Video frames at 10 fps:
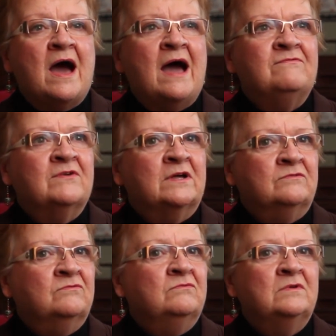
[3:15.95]
I felt
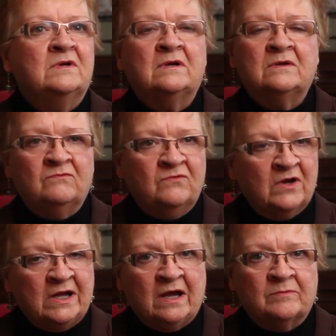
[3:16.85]

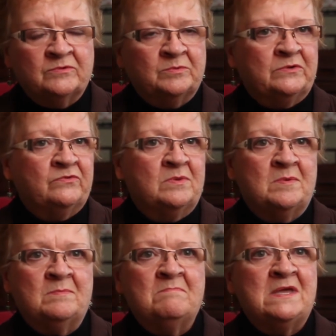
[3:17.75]
very comfortable from
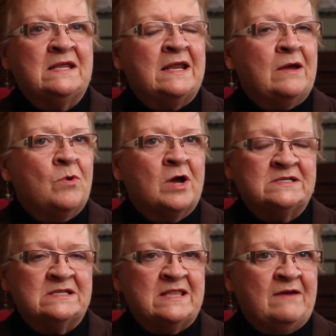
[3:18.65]
the minute I
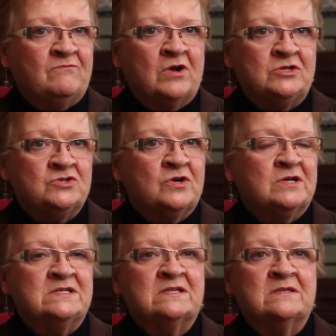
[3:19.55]
walked in that front door
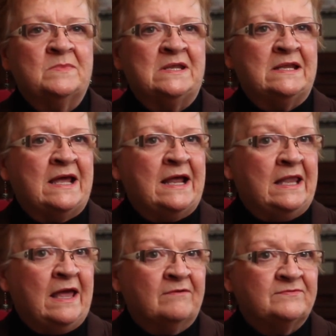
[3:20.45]
until the minute I
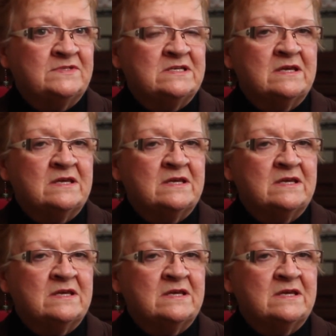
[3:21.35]
left.